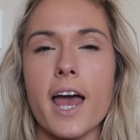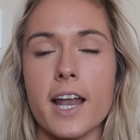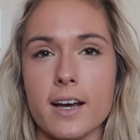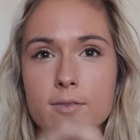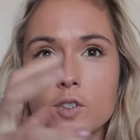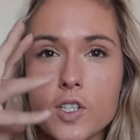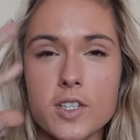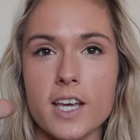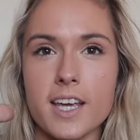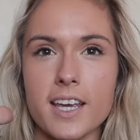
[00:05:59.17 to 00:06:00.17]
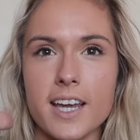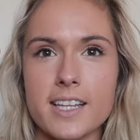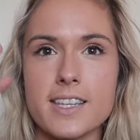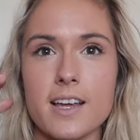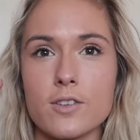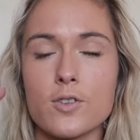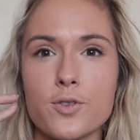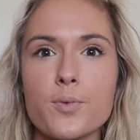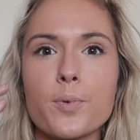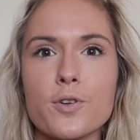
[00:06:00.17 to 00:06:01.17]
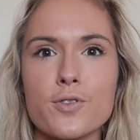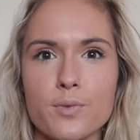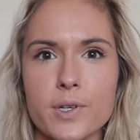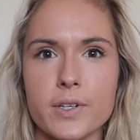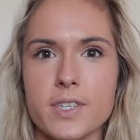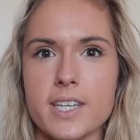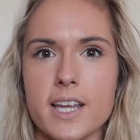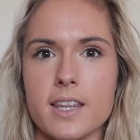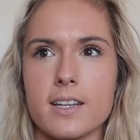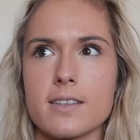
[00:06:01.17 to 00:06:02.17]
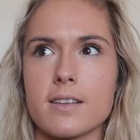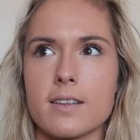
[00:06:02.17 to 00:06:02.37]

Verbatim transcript: And I was just like, it's that super surreal state that it's